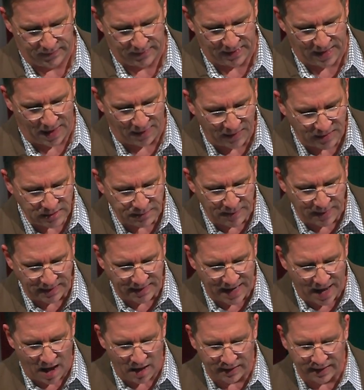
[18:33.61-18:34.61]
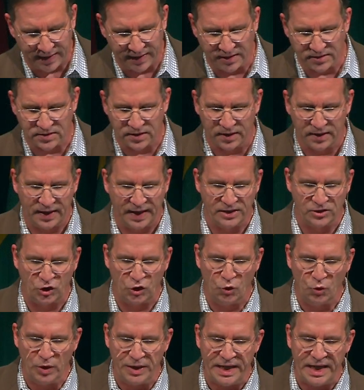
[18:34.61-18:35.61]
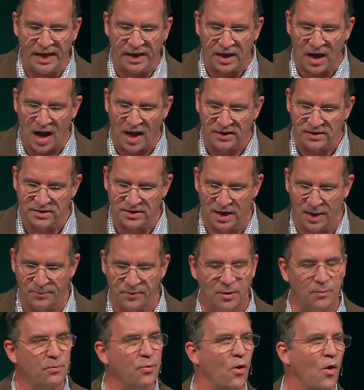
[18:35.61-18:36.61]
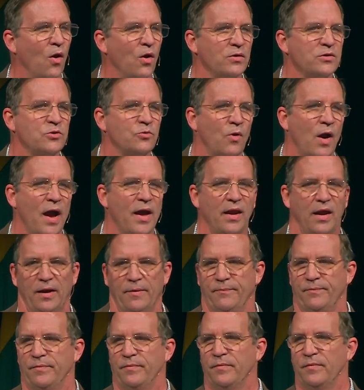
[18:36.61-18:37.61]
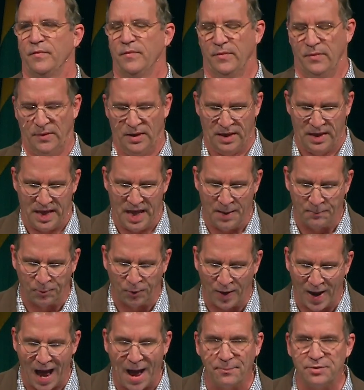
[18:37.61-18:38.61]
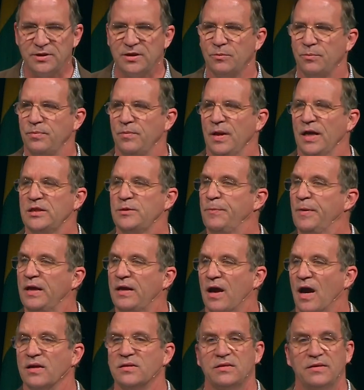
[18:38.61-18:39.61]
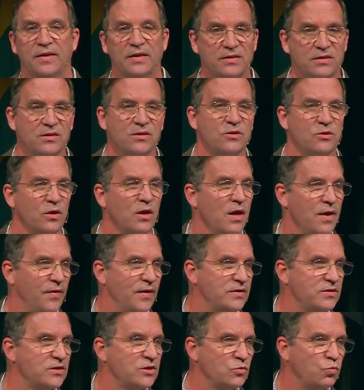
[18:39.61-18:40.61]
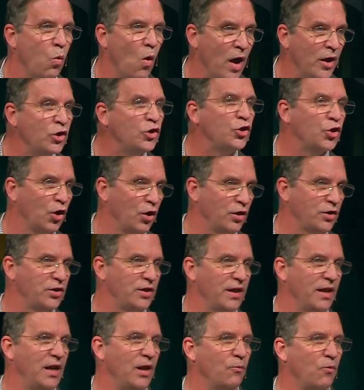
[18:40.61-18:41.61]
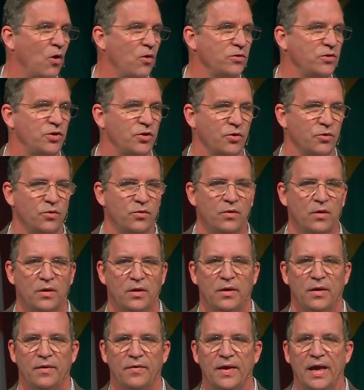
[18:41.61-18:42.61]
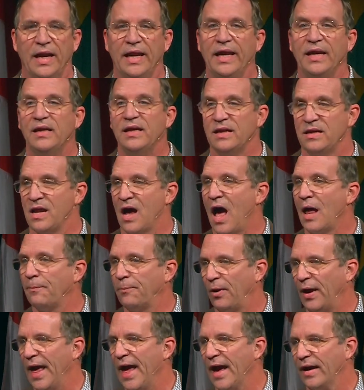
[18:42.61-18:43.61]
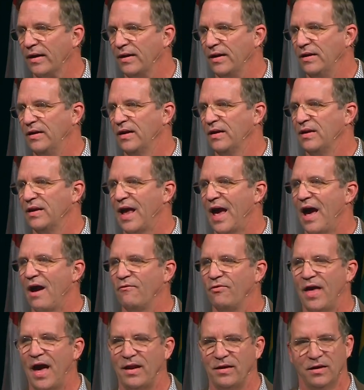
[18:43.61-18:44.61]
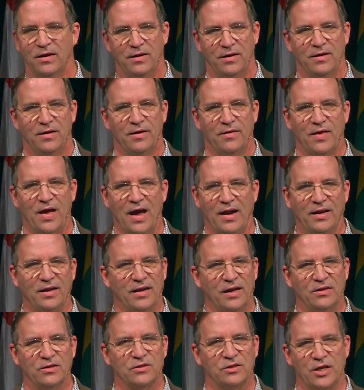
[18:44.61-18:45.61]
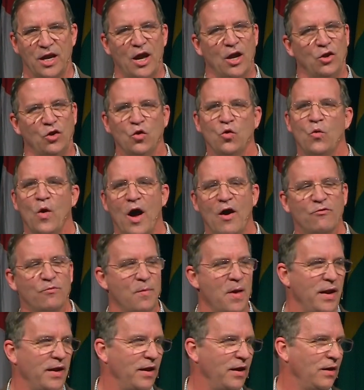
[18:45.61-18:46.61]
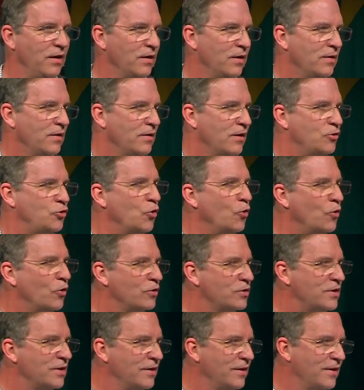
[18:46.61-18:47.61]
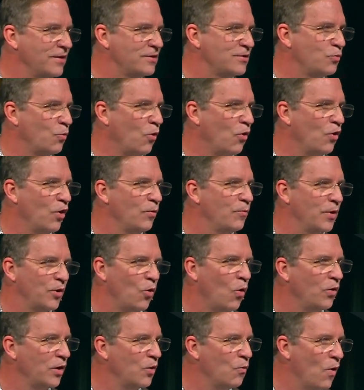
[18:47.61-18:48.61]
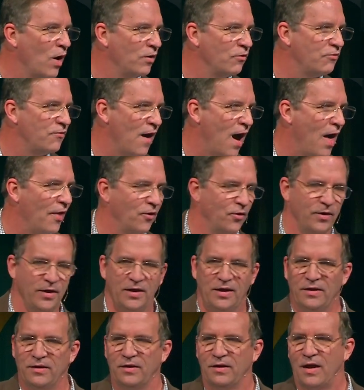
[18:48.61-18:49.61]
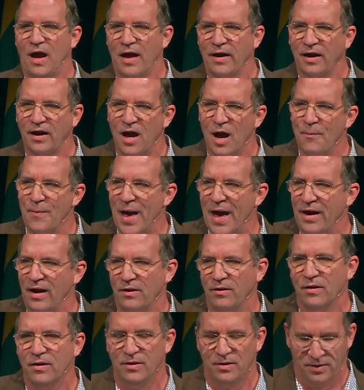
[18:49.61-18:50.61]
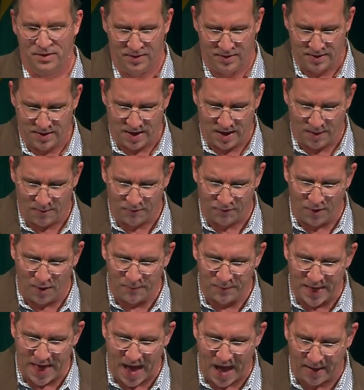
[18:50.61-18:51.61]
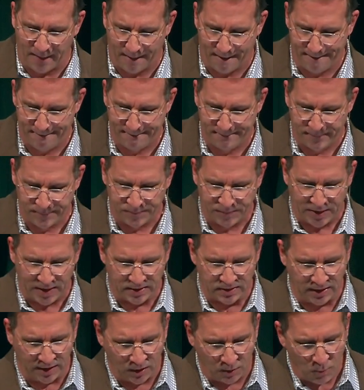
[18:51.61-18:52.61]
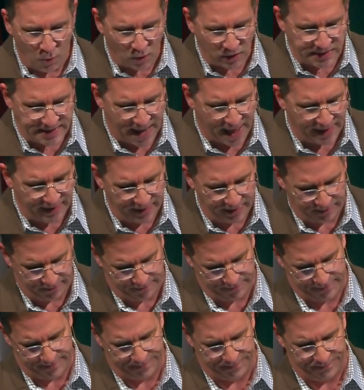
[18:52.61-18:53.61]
Now, this mentality is a unique concept in Paul's writing. And perhaps it's because this is one church that he wrote to that he did not plant. He didn't have that he didn't say, you have many tutors in this world, but only one father. He didn't kind of come at it from that. A little more tentative.